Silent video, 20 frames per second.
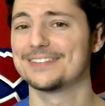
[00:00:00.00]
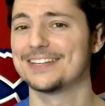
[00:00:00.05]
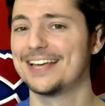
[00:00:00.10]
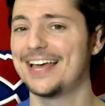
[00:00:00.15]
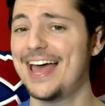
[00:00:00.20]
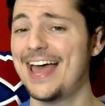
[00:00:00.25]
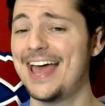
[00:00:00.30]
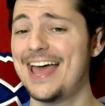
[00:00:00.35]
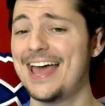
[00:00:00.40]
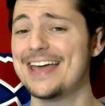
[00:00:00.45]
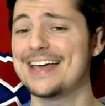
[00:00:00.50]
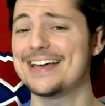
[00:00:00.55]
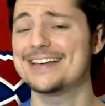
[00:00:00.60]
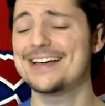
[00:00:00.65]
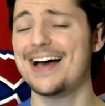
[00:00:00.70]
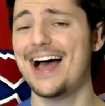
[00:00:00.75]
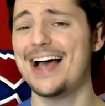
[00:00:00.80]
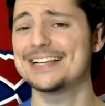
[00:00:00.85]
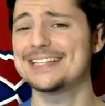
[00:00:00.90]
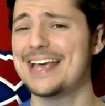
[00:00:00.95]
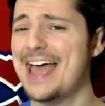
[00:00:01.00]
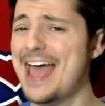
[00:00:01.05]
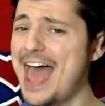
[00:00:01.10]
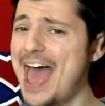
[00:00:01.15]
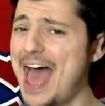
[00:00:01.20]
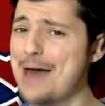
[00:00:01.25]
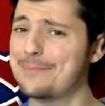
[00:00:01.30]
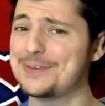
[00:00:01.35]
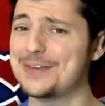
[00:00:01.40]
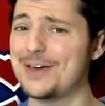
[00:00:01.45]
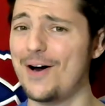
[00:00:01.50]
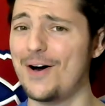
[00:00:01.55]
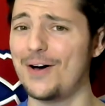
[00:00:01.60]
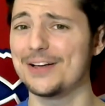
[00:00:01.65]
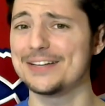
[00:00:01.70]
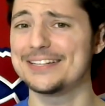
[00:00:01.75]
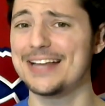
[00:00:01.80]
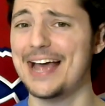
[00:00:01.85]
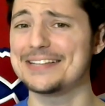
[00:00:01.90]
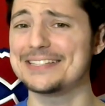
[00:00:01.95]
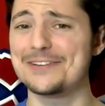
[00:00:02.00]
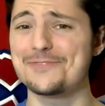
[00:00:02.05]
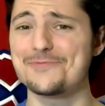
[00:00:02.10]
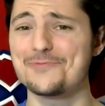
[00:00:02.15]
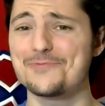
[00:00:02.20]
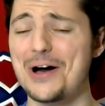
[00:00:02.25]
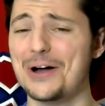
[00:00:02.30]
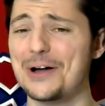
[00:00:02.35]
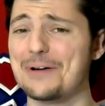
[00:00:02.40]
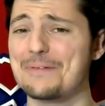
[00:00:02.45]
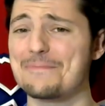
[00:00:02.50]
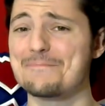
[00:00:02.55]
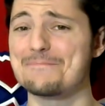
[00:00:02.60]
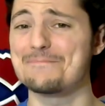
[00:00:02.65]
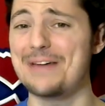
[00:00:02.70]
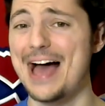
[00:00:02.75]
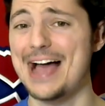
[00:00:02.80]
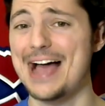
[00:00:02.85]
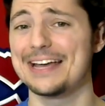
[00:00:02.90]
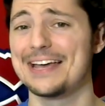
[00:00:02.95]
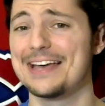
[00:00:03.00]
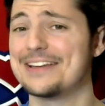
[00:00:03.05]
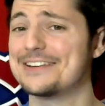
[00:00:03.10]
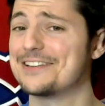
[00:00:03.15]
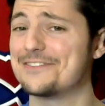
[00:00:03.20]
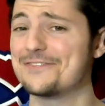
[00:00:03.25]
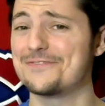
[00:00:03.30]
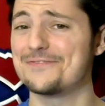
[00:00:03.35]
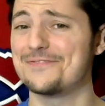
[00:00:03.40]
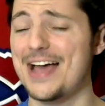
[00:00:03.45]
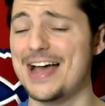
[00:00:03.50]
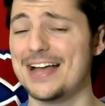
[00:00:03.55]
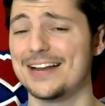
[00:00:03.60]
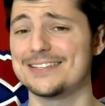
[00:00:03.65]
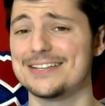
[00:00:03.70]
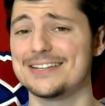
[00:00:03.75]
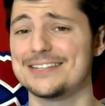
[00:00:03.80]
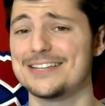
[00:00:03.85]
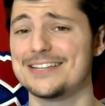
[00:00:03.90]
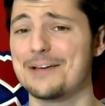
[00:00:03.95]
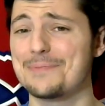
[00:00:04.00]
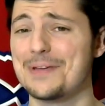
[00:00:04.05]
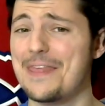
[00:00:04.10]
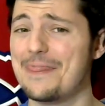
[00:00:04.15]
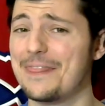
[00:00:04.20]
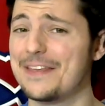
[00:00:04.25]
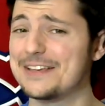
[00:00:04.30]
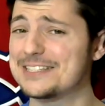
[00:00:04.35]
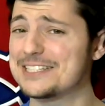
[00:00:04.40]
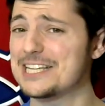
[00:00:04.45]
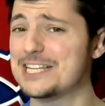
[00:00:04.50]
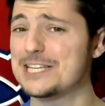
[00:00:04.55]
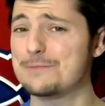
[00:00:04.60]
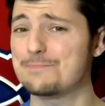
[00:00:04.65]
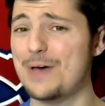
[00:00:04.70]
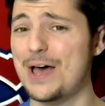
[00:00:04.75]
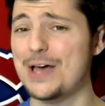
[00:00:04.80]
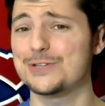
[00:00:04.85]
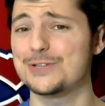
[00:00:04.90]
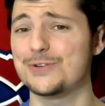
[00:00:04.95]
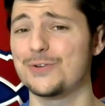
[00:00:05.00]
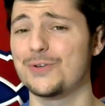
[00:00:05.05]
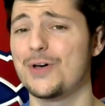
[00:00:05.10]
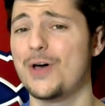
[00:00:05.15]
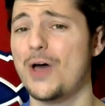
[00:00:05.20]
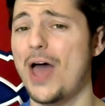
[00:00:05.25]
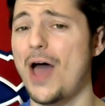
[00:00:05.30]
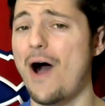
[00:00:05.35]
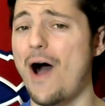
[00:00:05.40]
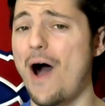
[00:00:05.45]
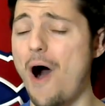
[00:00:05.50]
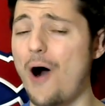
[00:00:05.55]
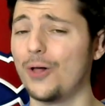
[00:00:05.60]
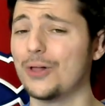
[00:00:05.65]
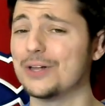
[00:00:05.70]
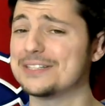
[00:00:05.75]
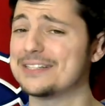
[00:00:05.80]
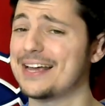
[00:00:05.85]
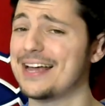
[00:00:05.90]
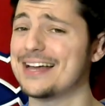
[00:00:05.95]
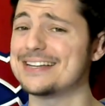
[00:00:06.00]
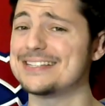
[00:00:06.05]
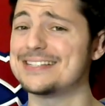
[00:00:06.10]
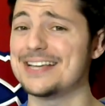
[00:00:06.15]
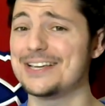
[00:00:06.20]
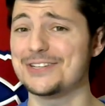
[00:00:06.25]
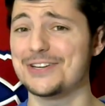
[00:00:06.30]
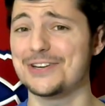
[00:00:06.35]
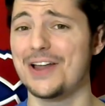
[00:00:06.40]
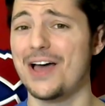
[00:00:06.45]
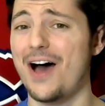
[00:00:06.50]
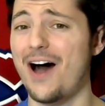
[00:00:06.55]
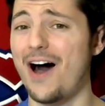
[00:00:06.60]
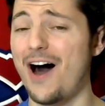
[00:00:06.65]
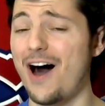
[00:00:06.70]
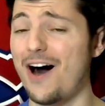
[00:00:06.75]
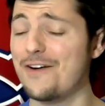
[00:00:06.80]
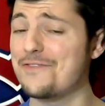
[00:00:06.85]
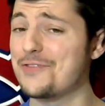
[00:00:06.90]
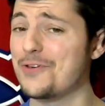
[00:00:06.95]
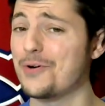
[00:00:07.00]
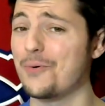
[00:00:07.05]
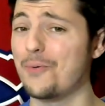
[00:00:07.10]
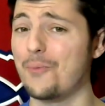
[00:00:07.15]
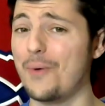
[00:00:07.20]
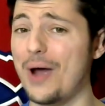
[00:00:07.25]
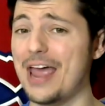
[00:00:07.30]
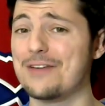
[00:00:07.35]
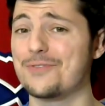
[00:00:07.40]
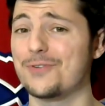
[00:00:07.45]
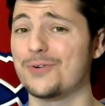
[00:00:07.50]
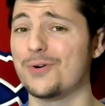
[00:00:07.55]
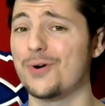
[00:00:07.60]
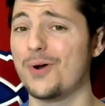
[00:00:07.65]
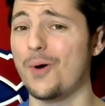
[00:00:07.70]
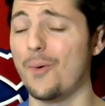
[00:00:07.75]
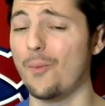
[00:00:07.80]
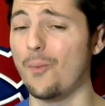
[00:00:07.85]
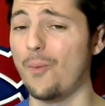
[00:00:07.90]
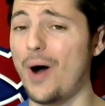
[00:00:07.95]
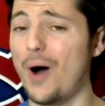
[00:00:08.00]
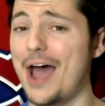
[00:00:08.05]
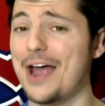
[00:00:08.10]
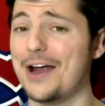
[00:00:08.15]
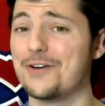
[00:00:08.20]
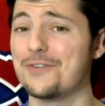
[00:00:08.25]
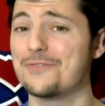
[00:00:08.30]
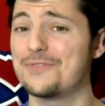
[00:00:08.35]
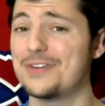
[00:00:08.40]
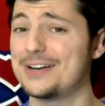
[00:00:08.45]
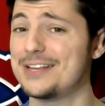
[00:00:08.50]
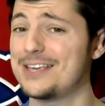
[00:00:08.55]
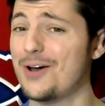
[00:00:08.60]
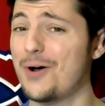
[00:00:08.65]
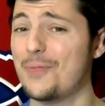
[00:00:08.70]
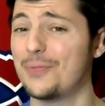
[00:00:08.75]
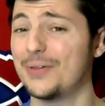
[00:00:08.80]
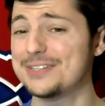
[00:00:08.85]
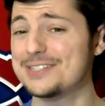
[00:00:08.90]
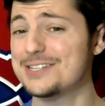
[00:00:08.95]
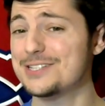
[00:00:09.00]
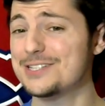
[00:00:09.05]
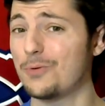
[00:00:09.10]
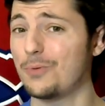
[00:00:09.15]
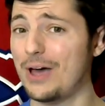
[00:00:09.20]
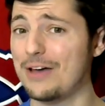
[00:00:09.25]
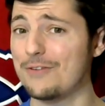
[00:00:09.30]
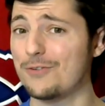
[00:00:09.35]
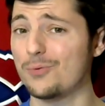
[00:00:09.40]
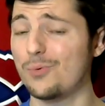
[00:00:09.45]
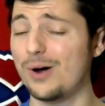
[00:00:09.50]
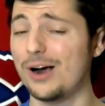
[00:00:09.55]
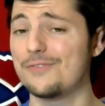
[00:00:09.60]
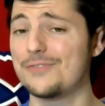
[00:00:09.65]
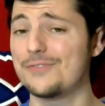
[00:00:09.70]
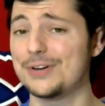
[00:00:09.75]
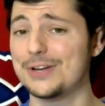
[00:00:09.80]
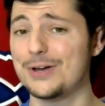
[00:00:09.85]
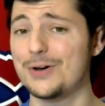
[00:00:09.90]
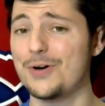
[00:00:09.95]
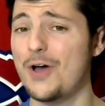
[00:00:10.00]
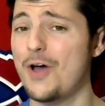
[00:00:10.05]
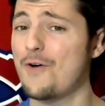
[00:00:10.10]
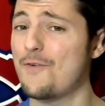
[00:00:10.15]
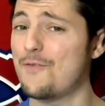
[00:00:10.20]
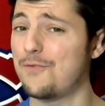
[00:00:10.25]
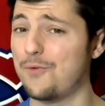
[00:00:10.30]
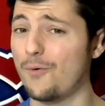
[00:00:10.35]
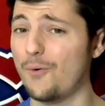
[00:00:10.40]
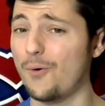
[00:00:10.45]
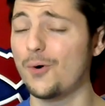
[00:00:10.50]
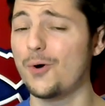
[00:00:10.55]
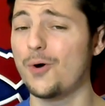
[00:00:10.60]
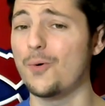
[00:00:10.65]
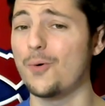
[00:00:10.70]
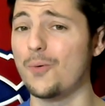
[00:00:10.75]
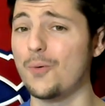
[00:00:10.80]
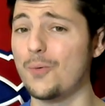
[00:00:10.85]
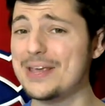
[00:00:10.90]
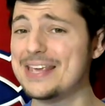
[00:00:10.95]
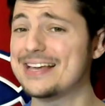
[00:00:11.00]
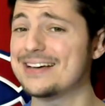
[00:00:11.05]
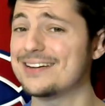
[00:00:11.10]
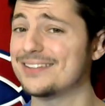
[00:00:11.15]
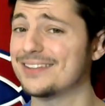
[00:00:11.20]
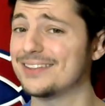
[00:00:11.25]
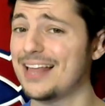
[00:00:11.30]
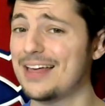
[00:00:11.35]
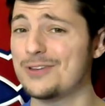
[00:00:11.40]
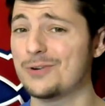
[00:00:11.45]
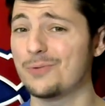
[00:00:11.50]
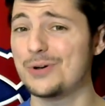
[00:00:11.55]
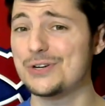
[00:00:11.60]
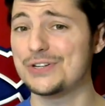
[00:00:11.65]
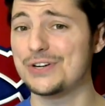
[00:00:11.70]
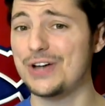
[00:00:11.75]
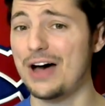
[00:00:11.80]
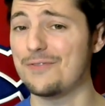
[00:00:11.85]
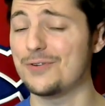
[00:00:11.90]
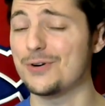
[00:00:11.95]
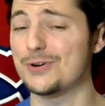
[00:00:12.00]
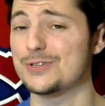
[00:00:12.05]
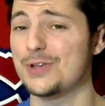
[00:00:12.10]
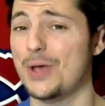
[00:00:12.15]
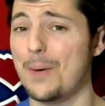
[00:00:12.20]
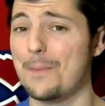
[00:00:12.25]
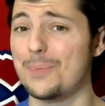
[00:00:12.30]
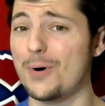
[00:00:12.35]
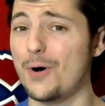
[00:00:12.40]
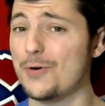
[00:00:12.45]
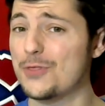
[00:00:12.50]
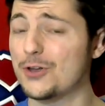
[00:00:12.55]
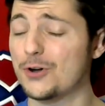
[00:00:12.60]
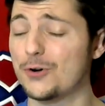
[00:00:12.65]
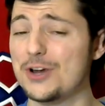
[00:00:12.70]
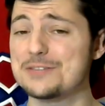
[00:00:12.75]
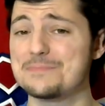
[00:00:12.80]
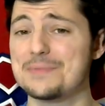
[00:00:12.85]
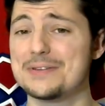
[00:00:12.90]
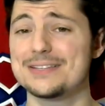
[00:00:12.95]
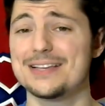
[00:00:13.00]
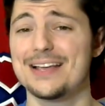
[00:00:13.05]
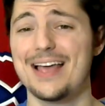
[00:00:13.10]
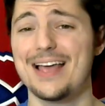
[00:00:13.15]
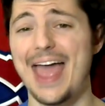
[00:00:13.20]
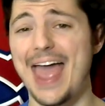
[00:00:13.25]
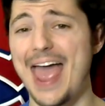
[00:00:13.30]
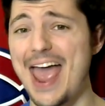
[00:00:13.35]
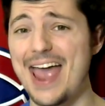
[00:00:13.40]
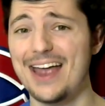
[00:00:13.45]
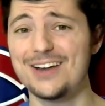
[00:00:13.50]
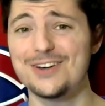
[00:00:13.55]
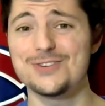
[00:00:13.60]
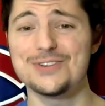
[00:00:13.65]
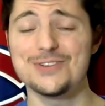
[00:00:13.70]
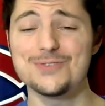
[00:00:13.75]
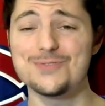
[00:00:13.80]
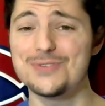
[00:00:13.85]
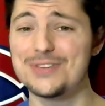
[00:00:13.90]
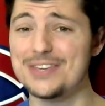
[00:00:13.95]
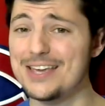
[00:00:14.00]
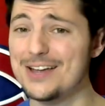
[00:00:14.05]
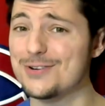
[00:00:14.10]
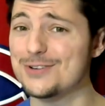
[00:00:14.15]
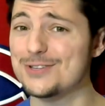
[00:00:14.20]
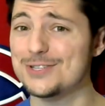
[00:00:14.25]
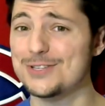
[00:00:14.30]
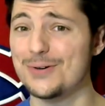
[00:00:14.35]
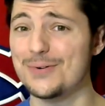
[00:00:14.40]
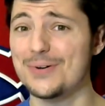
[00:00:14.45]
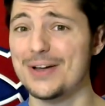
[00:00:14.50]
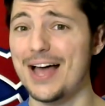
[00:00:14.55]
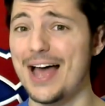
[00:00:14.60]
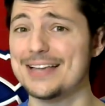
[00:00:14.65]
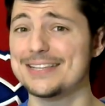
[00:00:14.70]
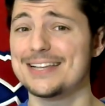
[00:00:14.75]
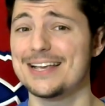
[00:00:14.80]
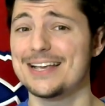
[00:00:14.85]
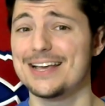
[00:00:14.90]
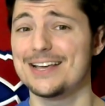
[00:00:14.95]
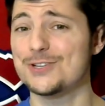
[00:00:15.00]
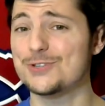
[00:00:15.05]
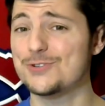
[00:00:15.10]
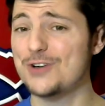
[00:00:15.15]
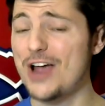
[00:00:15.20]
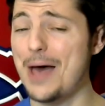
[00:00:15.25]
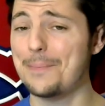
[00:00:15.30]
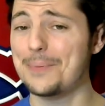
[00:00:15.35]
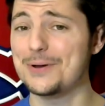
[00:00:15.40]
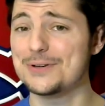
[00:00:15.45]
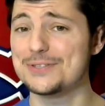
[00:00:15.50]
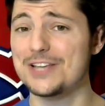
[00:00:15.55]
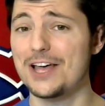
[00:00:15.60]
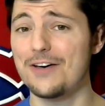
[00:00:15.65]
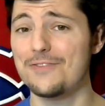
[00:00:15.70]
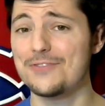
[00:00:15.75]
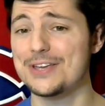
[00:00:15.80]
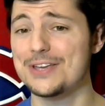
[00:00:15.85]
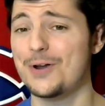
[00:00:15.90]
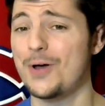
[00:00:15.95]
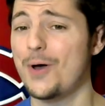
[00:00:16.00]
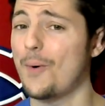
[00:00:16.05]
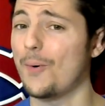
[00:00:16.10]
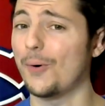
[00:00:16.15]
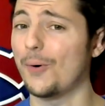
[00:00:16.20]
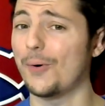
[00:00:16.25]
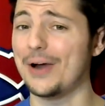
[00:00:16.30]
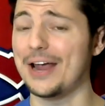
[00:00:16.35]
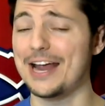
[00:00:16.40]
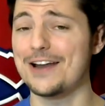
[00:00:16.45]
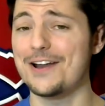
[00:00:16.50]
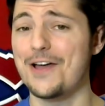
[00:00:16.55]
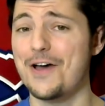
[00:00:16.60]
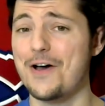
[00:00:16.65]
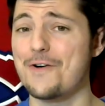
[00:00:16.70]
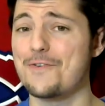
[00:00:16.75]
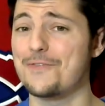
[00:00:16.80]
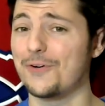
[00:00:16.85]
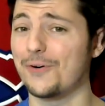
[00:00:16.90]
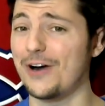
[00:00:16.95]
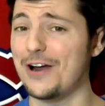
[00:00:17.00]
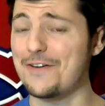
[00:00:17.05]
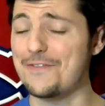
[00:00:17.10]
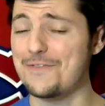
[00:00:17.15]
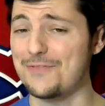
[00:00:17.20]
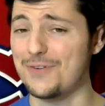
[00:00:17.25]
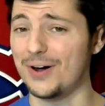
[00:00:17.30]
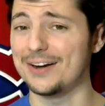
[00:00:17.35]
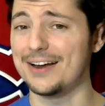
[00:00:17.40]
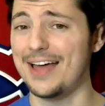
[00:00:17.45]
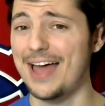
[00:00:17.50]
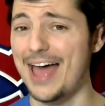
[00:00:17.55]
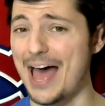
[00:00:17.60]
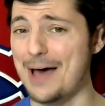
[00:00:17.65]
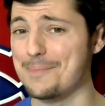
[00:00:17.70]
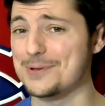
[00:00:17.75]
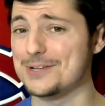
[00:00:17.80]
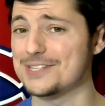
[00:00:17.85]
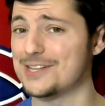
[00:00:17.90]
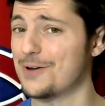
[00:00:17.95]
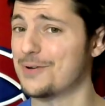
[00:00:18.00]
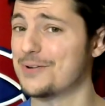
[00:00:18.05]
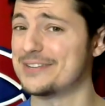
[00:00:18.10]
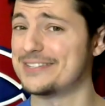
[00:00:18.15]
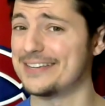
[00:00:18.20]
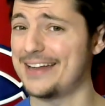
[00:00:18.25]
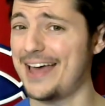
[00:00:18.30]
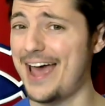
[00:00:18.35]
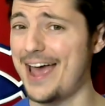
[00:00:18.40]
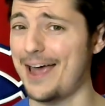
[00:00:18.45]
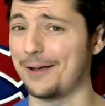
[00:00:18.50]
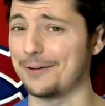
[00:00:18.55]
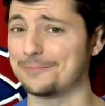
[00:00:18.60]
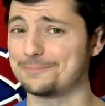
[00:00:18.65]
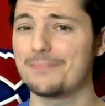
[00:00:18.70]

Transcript: Hey guys, happy holidays and welcome back to Fantasy Tip. This is a special holiday edition of the Waiver Wire video. This is the Waiver Wire video for week 11, which covers both Christmas and New Year's. So guys, strap yourself in. We're in for a fun episode today.